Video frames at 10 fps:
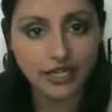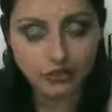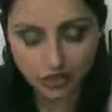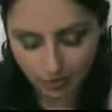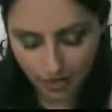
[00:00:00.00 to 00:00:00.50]
£8
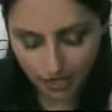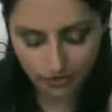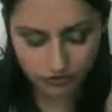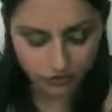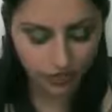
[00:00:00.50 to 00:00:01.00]
or
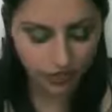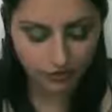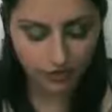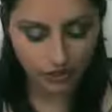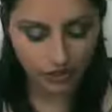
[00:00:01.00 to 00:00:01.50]
£9.
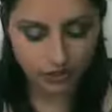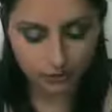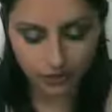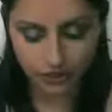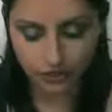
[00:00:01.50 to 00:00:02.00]
So
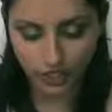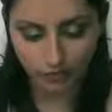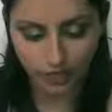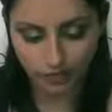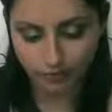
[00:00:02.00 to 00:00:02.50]
that's pretty good
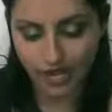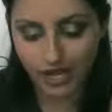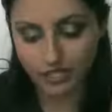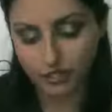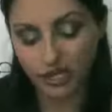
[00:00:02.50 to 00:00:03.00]
going,
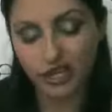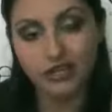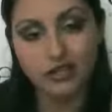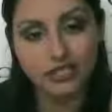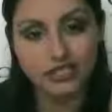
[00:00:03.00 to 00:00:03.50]
and you get
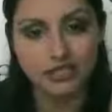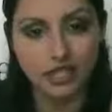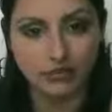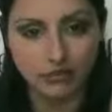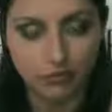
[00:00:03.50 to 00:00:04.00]
a nice
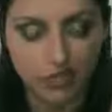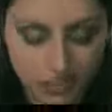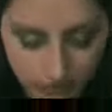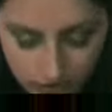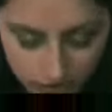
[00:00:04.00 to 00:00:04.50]
set if you want
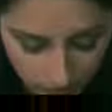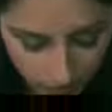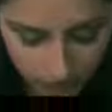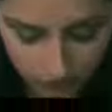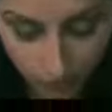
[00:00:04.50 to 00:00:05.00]
to give it to
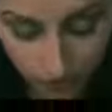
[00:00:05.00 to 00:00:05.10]
someone as a